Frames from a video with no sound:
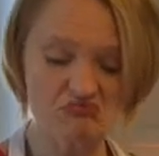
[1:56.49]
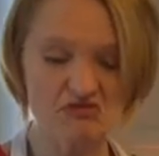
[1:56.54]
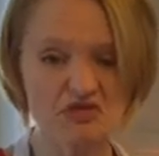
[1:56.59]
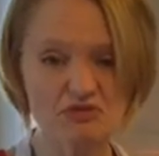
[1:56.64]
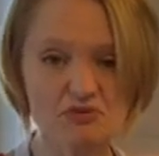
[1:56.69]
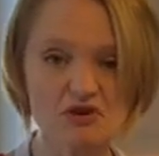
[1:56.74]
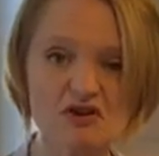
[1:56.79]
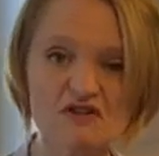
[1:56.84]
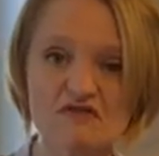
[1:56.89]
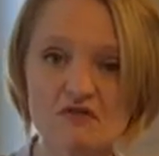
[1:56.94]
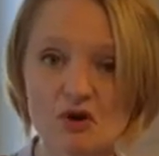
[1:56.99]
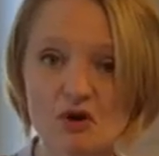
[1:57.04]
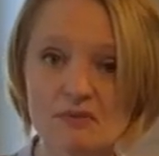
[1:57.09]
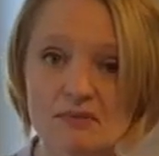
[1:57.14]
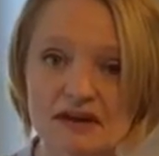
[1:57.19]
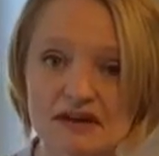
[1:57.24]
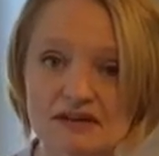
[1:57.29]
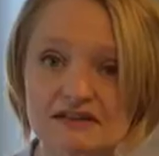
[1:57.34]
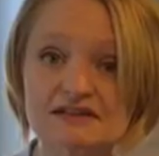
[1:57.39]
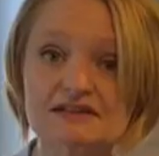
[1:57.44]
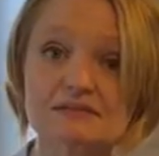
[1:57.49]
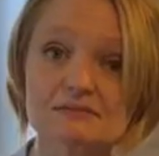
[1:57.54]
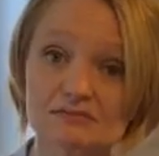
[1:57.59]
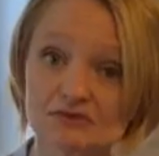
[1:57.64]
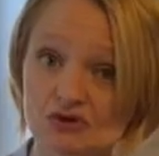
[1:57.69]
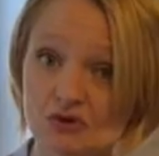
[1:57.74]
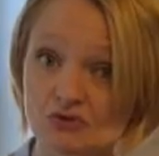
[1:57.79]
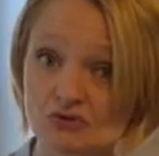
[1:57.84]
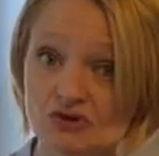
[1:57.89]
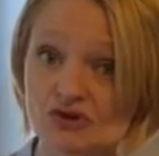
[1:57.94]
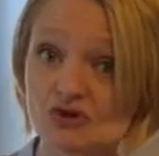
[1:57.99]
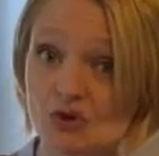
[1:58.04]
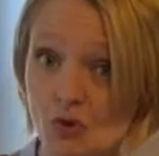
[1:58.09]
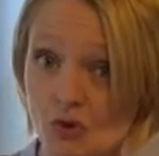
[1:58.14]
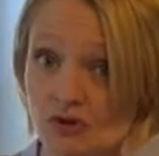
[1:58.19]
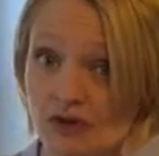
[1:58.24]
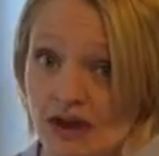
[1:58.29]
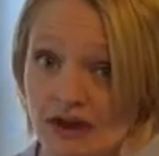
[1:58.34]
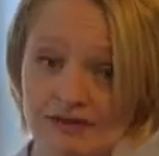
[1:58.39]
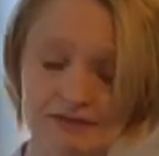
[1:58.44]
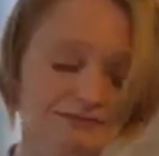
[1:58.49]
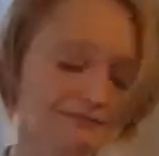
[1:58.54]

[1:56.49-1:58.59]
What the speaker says: 3 or 4 minutes. So just hold on.